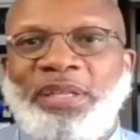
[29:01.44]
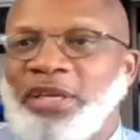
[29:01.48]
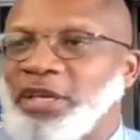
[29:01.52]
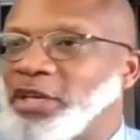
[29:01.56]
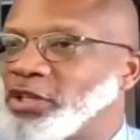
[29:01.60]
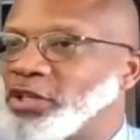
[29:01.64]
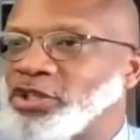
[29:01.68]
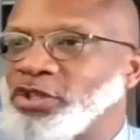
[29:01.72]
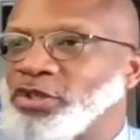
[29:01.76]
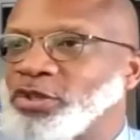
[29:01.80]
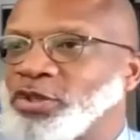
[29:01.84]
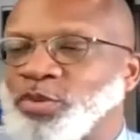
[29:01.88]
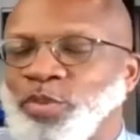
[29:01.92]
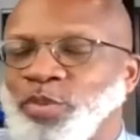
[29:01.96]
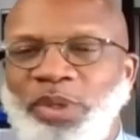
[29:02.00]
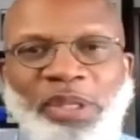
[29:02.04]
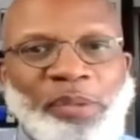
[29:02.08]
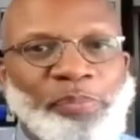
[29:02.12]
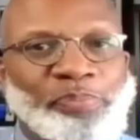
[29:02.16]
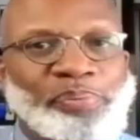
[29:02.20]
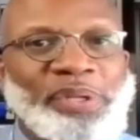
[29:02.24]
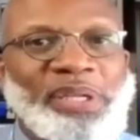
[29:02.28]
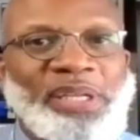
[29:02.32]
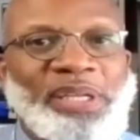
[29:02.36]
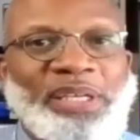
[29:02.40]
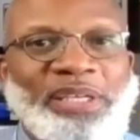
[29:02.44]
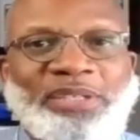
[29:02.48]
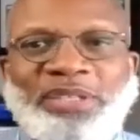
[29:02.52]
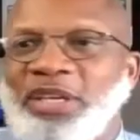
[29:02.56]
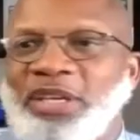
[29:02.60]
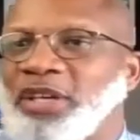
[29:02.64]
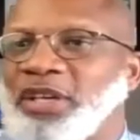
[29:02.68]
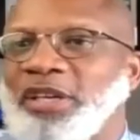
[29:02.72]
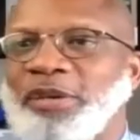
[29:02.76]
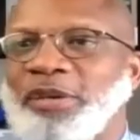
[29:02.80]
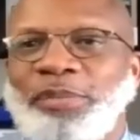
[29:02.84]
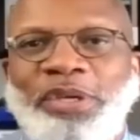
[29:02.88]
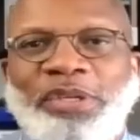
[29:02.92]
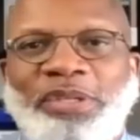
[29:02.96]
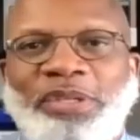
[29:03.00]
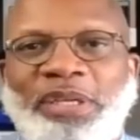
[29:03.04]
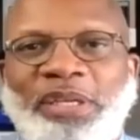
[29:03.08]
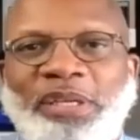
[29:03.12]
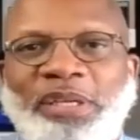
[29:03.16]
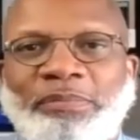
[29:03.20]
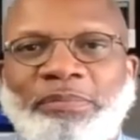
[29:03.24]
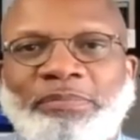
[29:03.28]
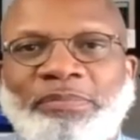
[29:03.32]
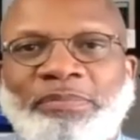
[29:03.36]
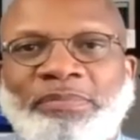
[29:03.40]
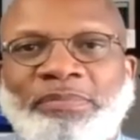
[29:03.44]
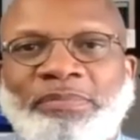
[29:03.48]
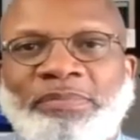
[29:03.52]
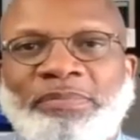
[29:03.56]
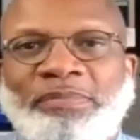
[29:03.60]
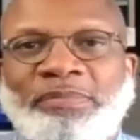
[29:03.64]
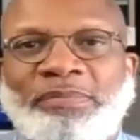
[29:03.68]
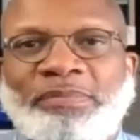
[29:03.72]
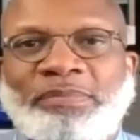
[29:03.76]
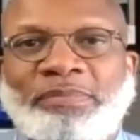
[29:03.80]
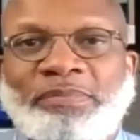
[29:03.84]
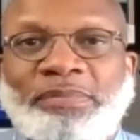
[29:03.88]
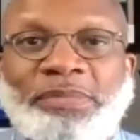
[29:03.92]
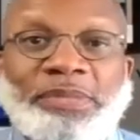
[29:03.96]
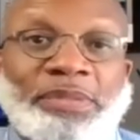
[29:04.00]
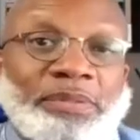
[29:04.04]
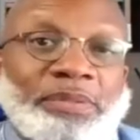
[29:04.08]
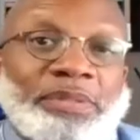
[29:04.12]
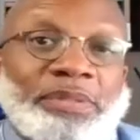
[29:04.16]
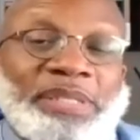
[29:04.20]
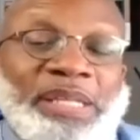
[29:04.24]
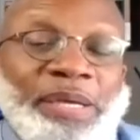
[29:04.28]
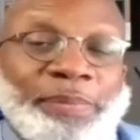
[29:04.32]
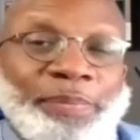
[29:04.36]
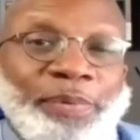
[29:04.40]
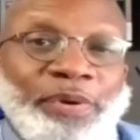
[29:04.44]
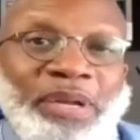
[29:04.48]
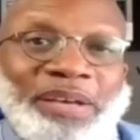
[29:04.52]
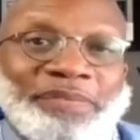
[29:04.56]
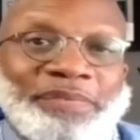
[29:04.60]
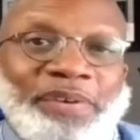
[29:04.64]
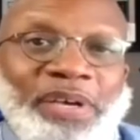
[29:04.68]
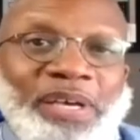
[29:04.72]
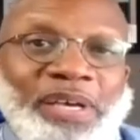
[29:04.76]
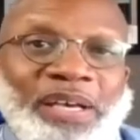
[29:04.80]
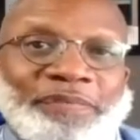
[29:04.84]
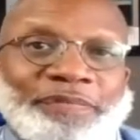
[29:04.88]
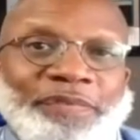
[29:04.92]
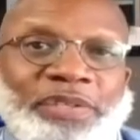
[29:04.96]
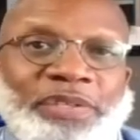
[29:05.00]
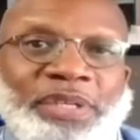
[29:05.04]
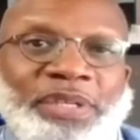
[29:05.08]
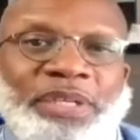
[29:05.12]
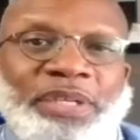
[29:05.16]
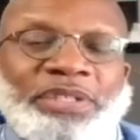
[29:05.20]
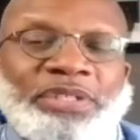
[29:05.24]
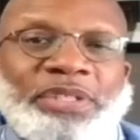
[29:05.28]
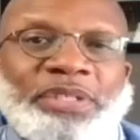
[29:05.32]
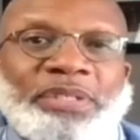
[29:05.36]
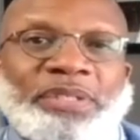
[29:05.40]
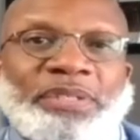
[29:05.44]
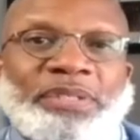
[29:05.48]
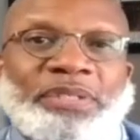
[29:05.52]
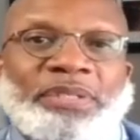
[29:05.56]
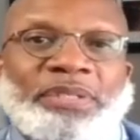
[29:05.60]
the issues with the police and community, because they want to have a conversation.